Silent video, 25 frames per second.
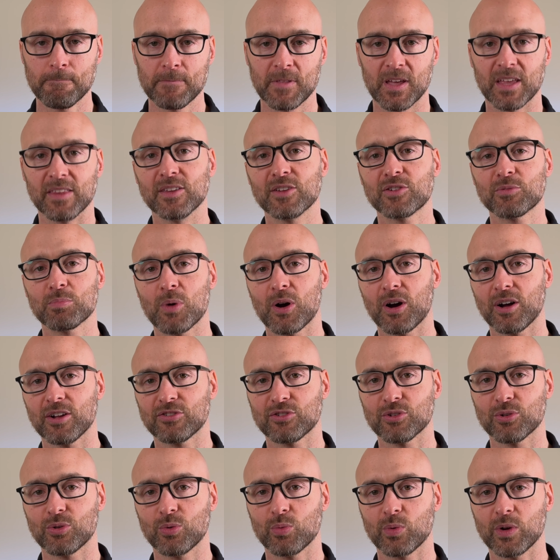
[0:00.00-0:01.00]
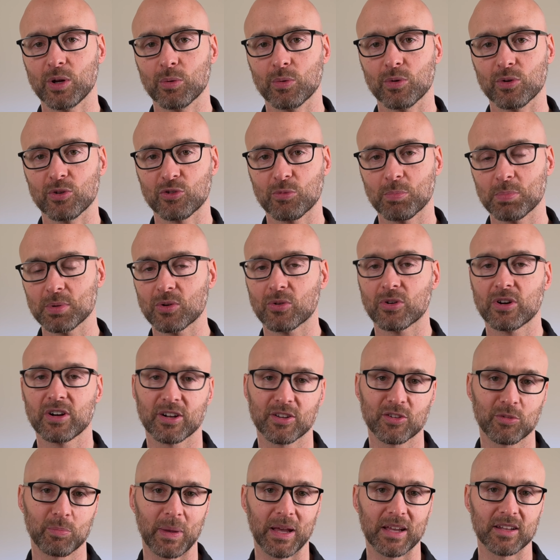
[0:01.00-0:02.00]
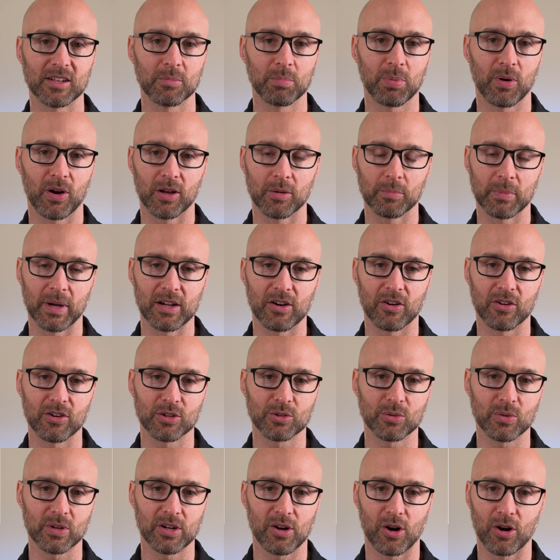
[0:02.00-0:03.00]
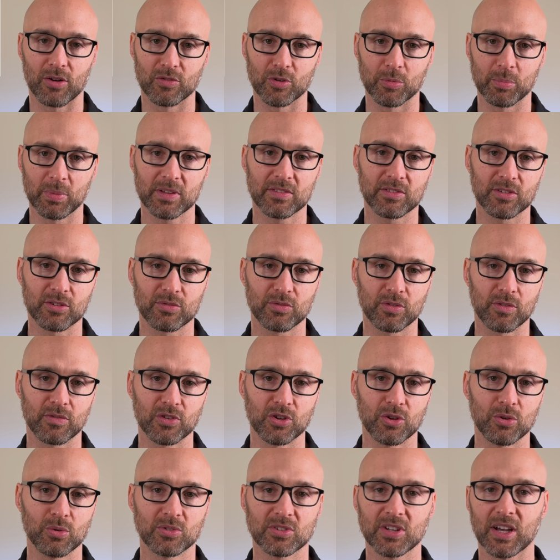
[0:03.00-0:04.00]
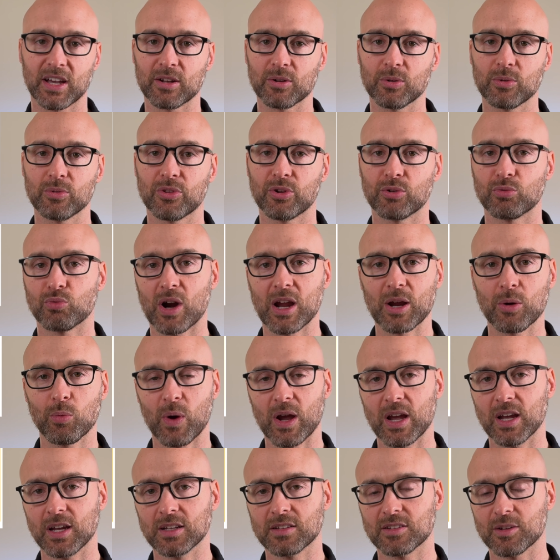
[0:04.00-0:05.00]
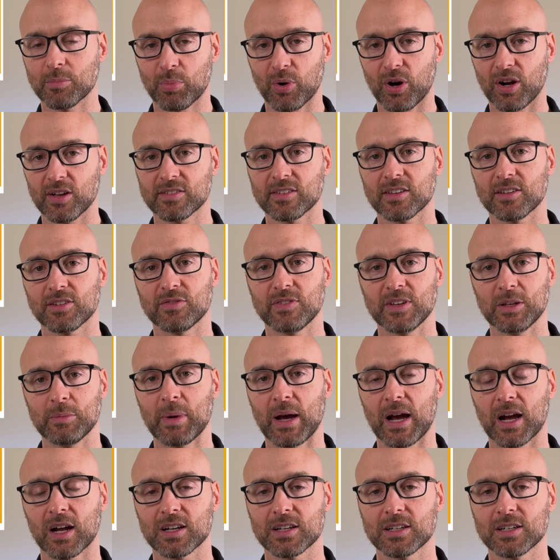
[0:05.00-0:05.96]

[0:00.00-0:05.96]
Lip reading: In this module, we will explore and expand upon my article at Harvard Business Review titled The Right Way to Process Feedback.